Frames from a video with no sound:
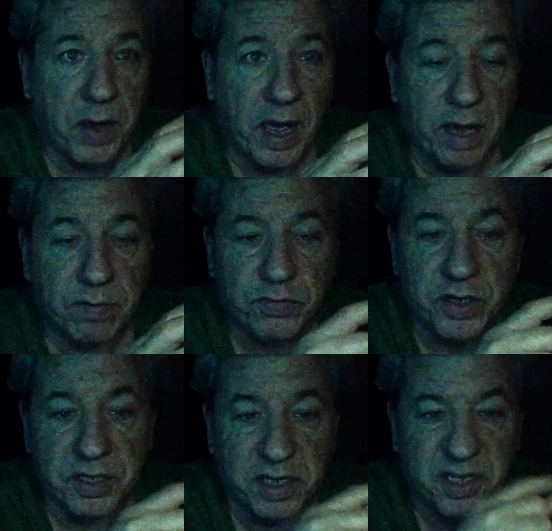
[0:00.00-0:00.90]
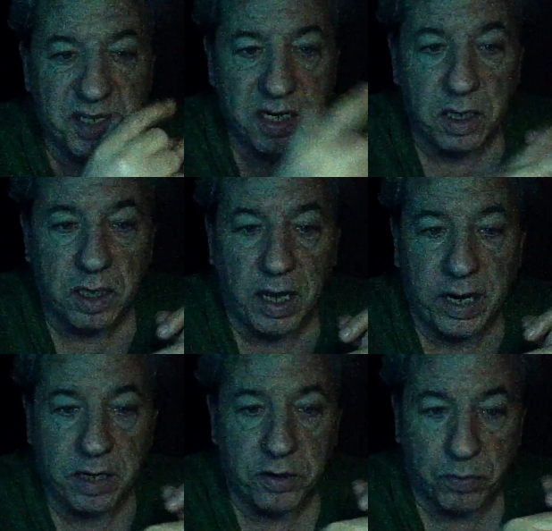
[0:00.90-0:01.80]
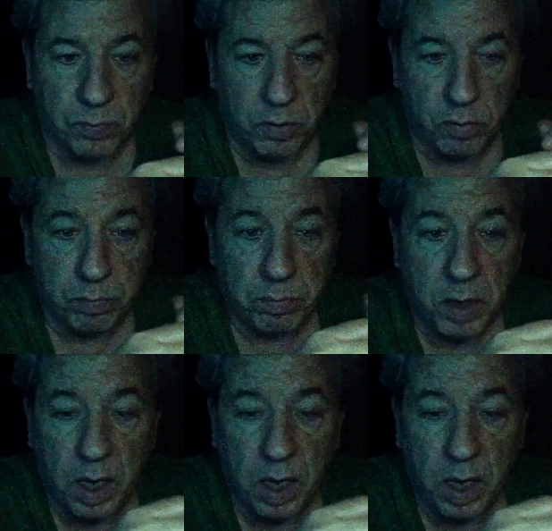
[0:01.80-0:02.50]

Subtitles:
have just a single light in your room